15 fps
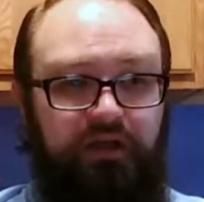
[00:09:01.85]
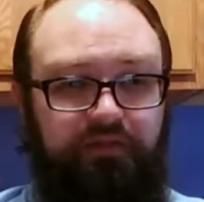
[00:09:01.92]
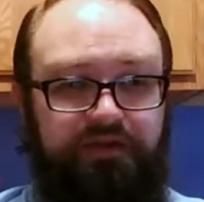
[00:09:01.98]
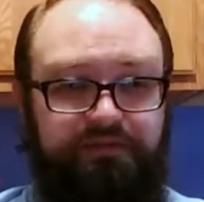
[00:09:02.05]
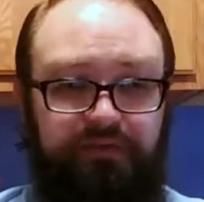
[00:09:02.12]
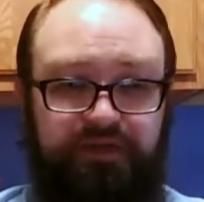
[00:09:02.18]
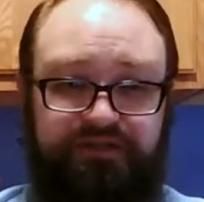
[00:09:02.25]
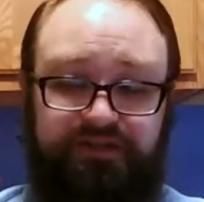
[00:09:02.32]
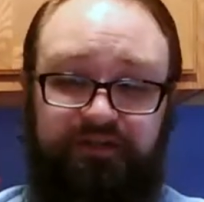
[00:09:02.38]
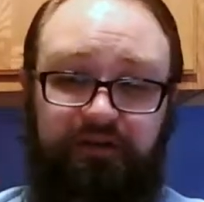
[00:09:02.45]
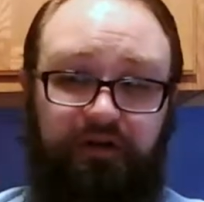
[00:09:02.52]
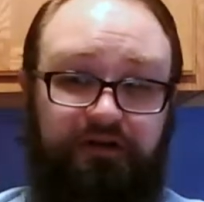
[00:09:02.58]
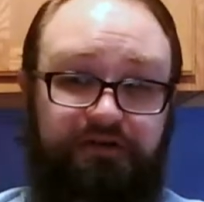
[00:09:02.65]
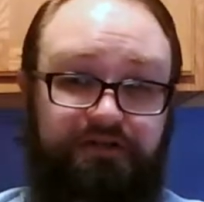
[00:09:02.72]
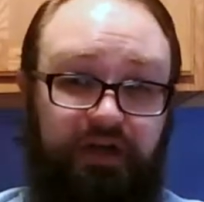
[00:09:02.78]
This means that
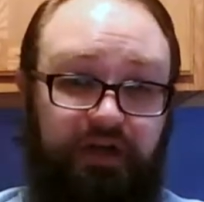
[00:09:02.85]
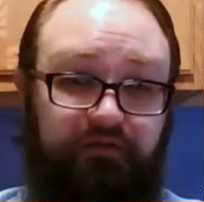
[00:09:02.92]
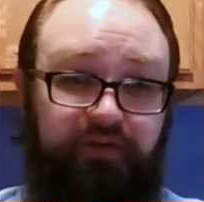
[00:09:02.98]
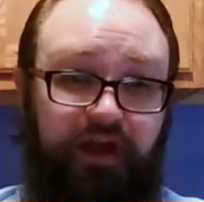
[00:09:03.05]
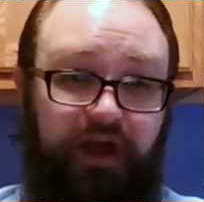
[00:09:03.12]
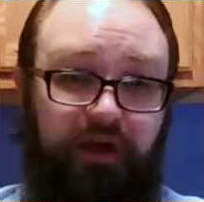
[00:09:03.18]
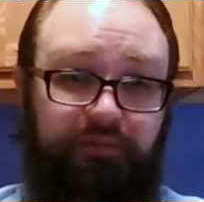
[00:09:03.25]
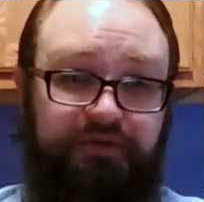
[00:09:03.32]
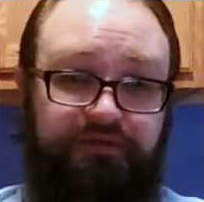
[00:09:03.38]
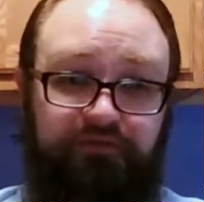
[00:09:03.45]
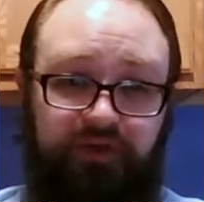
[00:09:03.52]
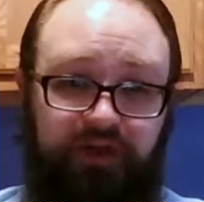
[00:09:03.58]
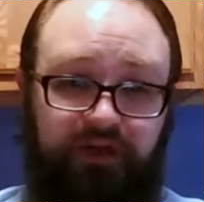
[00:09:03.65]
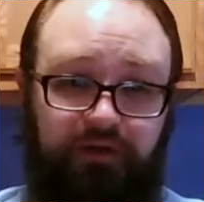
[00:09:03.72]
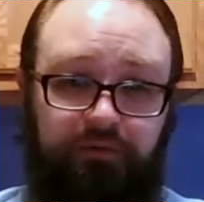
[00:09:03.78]
there are a ton of copies
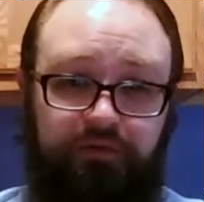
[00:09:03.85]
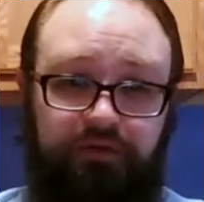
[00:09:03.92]
available,